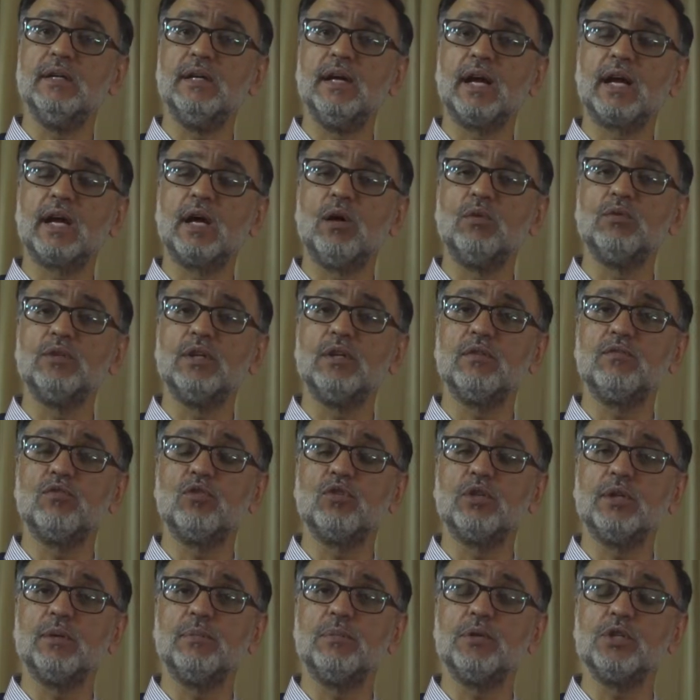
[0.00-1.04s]
accounting
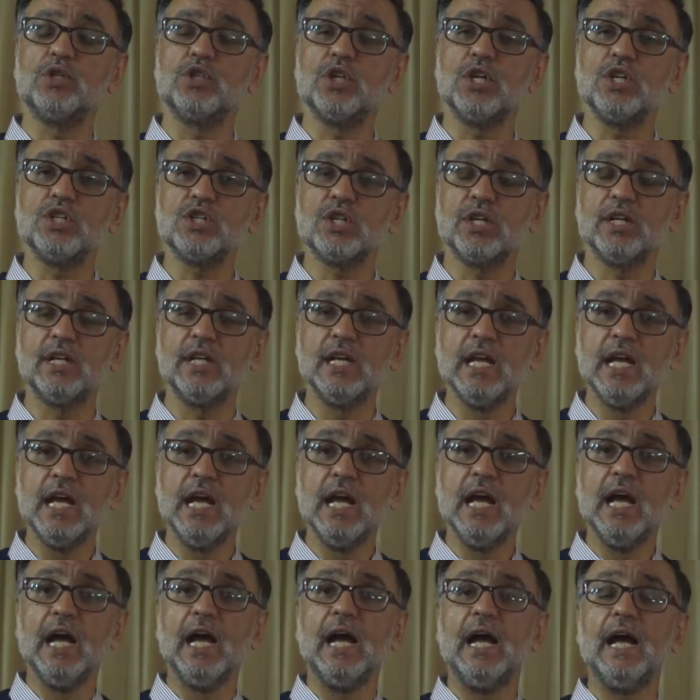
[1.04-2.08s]
for depreciation
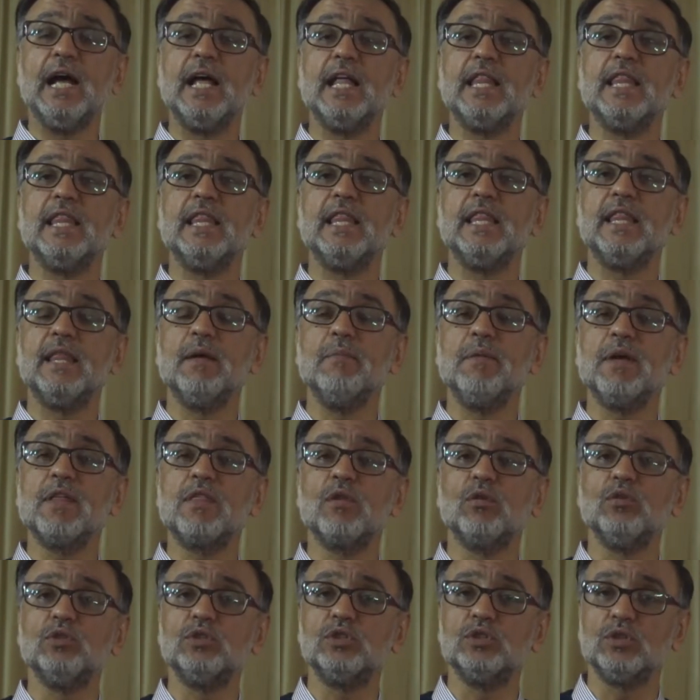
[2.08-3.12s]
and the
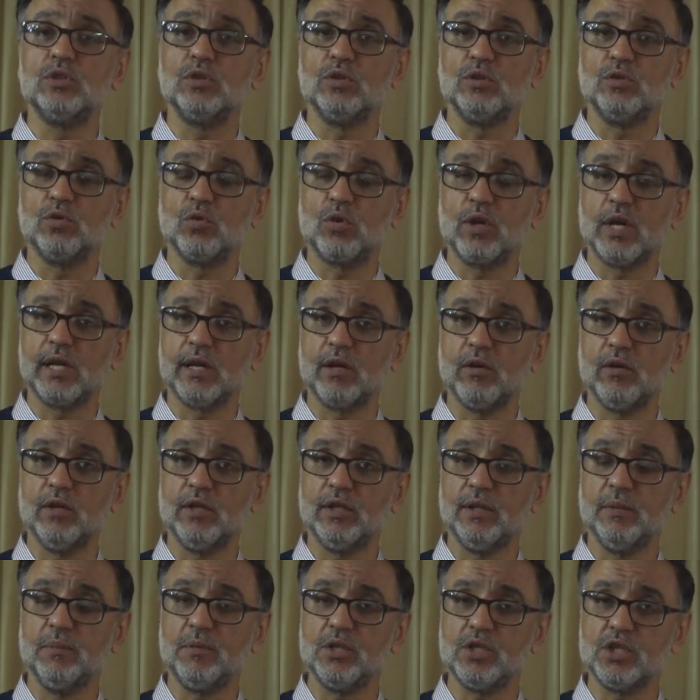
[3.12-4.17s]
methods to calculate
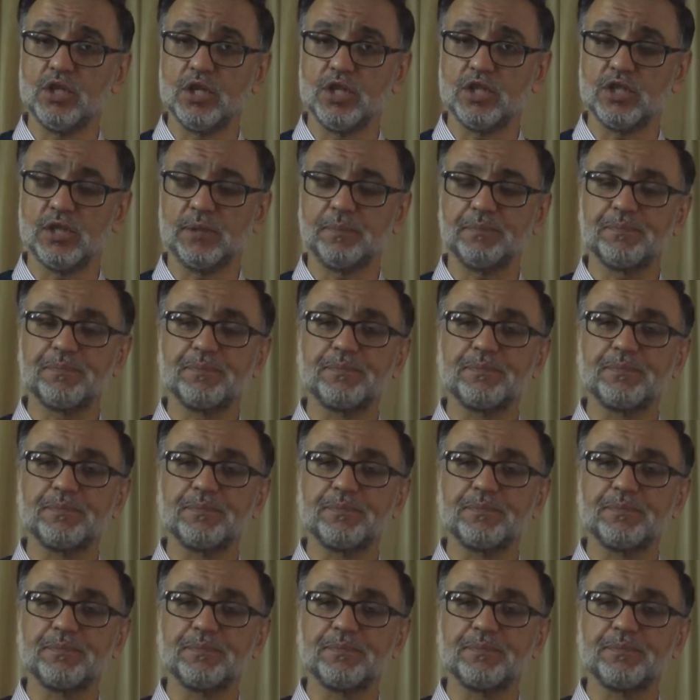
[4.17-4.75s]
depreciation.